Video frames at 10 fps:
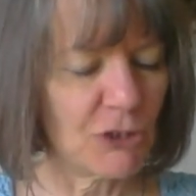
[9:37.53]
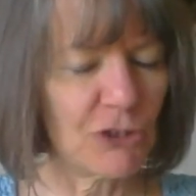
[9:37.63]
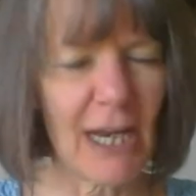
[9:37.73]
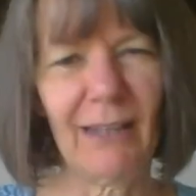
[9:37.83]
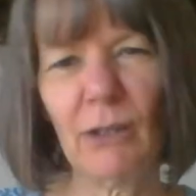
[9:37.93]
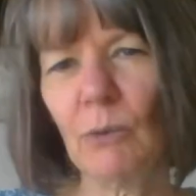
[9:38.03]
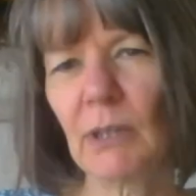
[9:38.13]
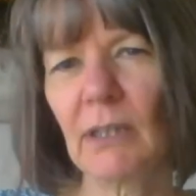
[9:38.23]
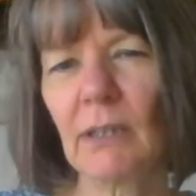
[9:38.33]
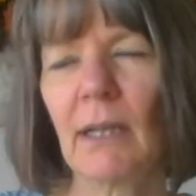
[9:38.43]

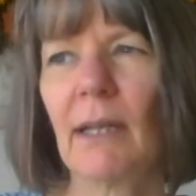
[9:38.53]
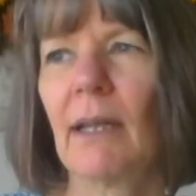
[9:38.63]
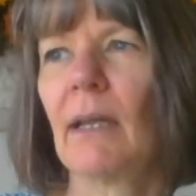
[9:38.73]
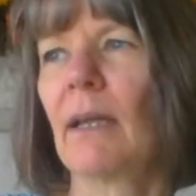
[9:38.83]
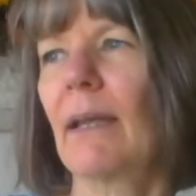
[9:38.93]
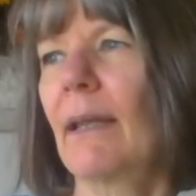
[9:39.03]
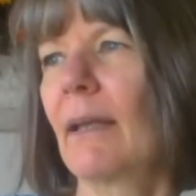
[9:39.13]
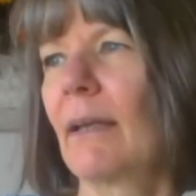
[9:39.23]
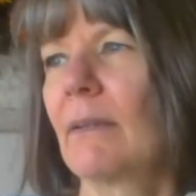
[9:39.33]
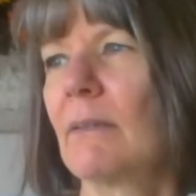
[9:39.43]
shallower,
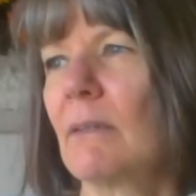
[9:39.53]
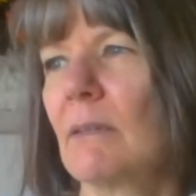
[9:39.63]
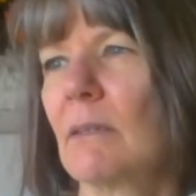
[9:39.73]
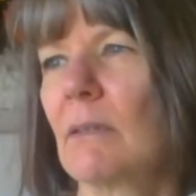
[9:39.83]
and